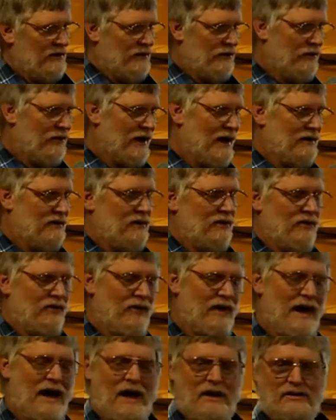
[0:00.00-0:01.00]
There was lots of
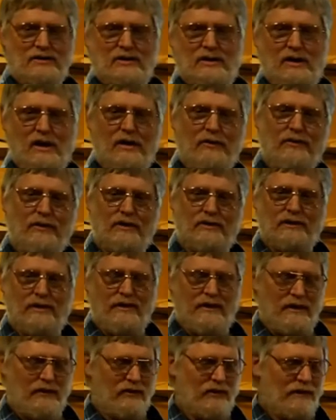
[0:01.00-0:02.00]
slash and all sorts of
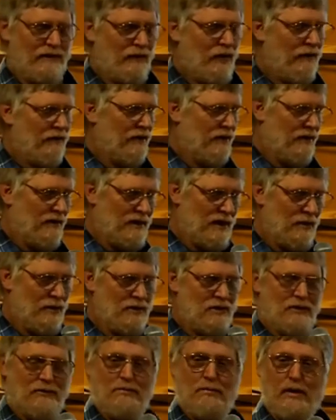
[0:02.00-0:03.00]
things left over, and they
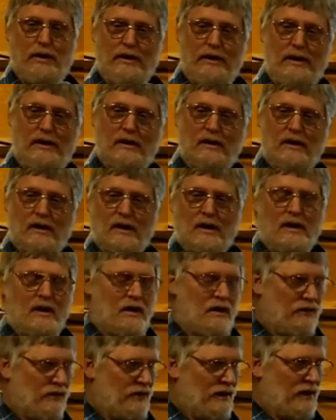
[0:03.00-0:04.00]
would just burn it
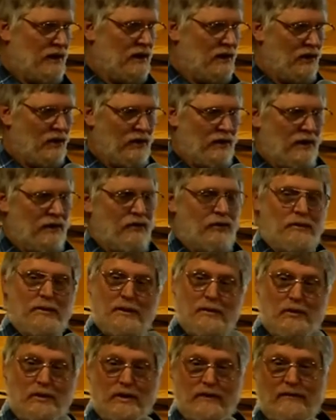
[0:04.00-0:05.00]
so they could clear it so
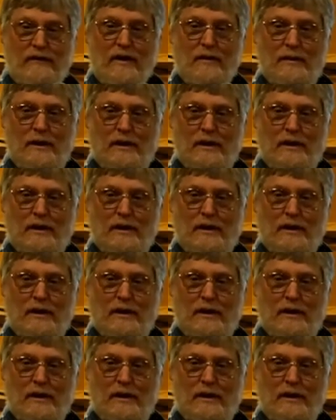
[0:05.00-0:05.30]
people could farm